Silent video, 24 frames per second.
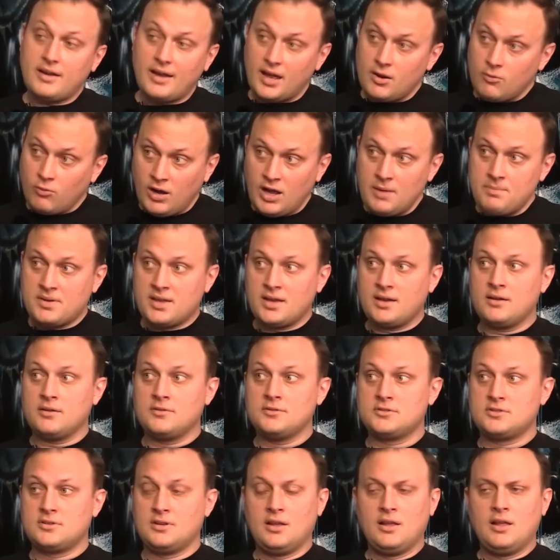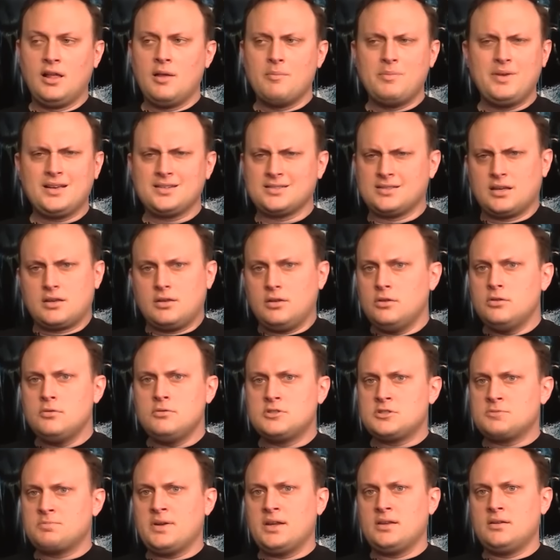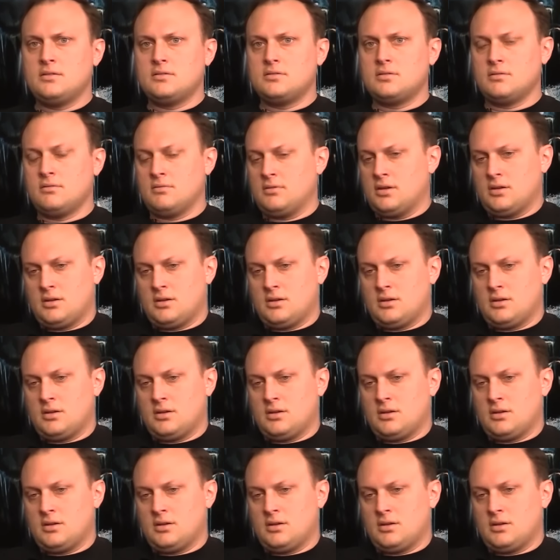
high wipe counts, because like you'd spend,